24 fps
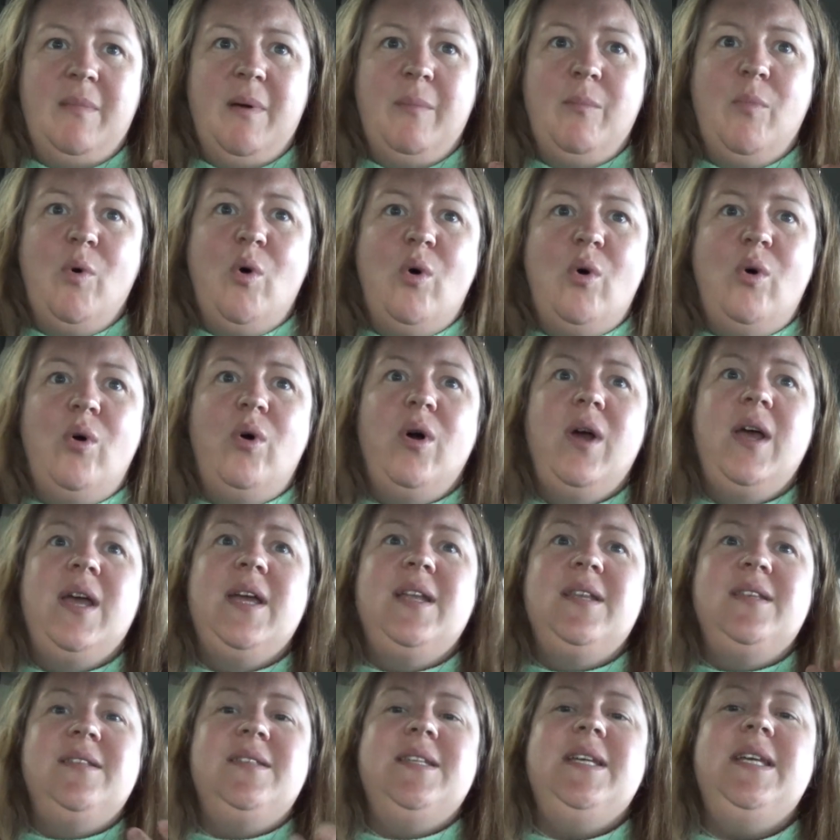more
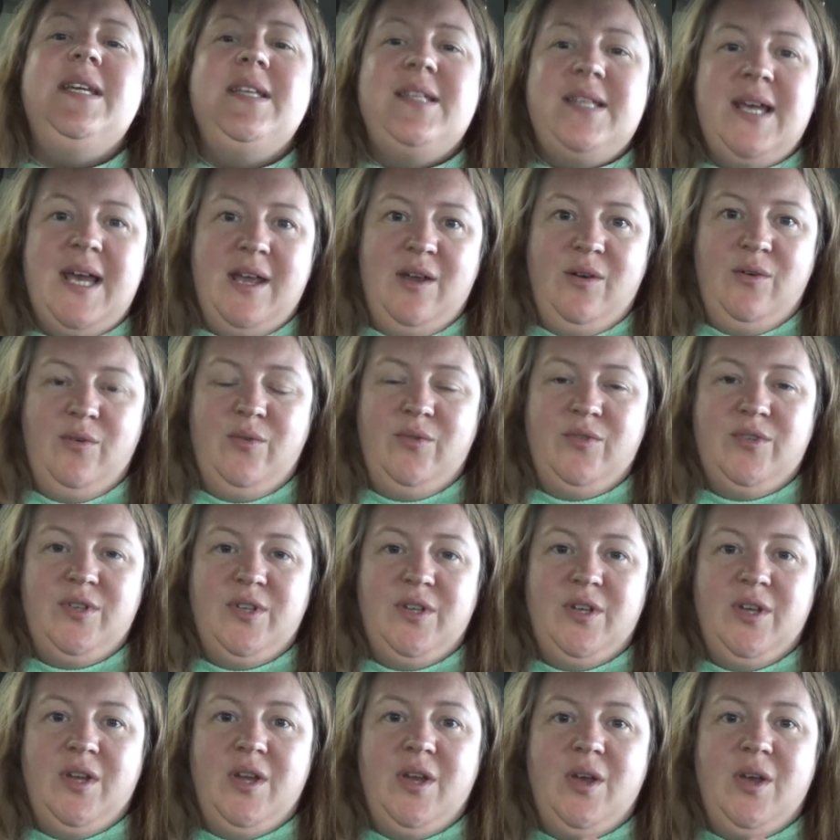detailed